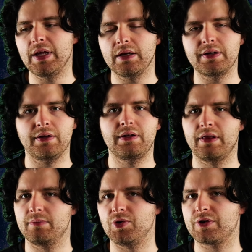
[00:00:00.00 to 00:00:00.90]
the ending to
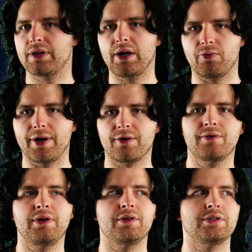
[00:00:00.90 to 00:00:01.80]
the book that I read
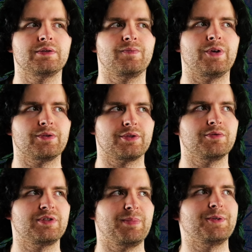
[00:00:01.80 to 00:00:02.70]
earlier just felt so
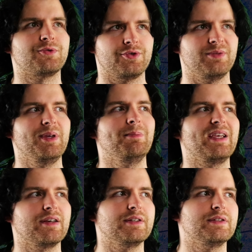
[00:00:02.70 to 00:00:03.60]
special to me
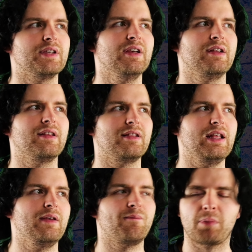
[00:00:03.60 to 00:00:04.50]
because
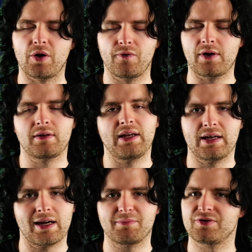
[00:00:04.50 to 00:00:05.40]
it perfectly
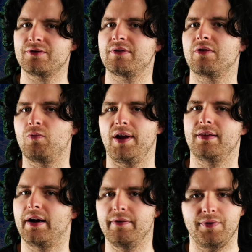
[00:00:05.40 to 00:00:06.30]
captured the way
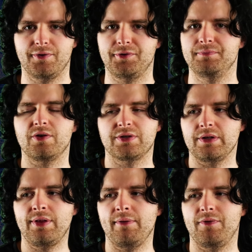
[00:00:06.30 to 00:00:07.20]
that I feel. There's
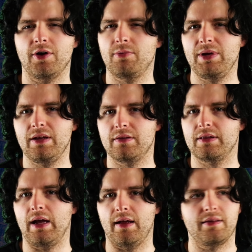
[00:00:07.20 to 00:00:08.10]
still that fear in me
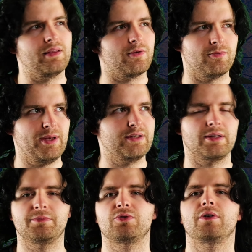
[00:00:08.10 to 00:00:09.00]
that there will be
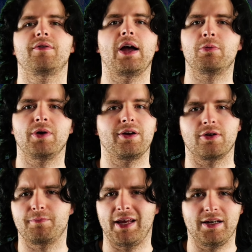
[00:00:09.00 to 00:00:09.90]
some sort of outbreak
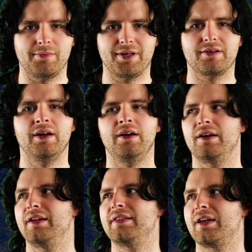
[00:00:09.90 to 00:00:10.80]
or pandemic
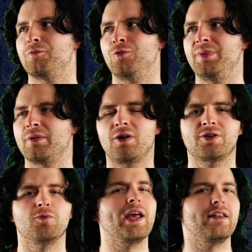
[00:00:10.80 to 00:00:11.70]
and that we'll be
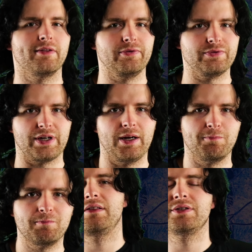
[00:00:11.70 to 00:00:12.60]
locked away and lose
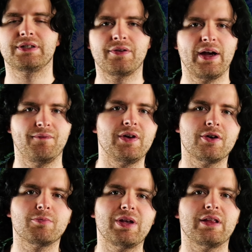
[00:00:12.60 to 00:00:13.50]
time. There's still that fear
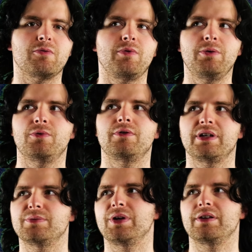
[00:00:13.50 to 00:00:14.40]
in me that we will
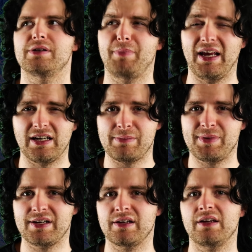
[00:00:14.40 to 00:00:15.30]
experience a
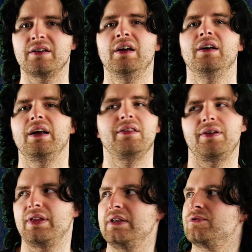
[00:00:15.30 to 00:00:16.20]
pandemic again and
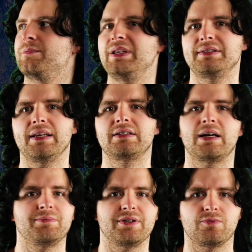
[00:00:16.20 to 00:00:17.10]
that things will be 10
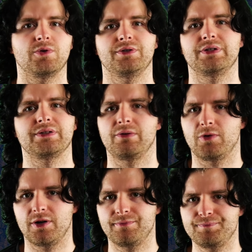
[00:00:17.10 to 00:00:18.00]
times as worse as they
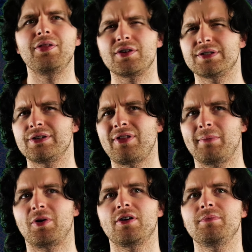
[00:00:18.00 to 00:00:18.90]
were. And there's still
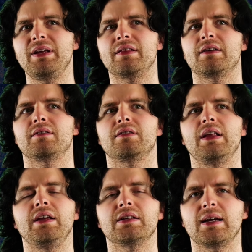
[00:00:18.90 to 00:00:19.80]
that part of me that
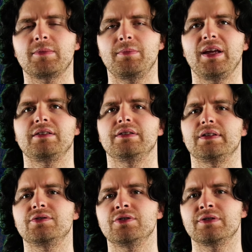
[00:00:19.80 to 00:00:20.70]
anytime I make
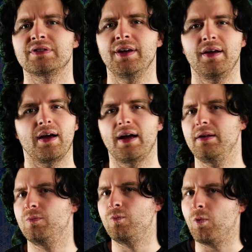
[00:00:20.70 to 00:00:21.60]
decisions, I
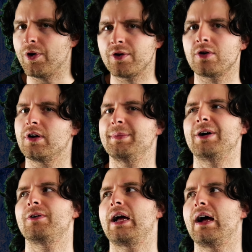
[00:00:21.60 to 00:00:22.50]
wonder
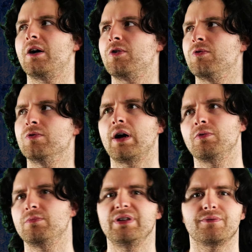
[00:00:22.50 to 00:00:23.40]
about how I
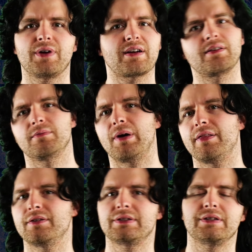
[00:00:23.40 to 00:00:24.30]
will be affected by
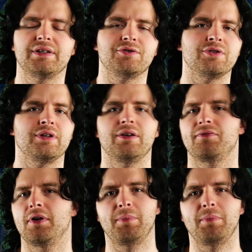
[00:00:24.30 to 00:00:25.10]
this decision if a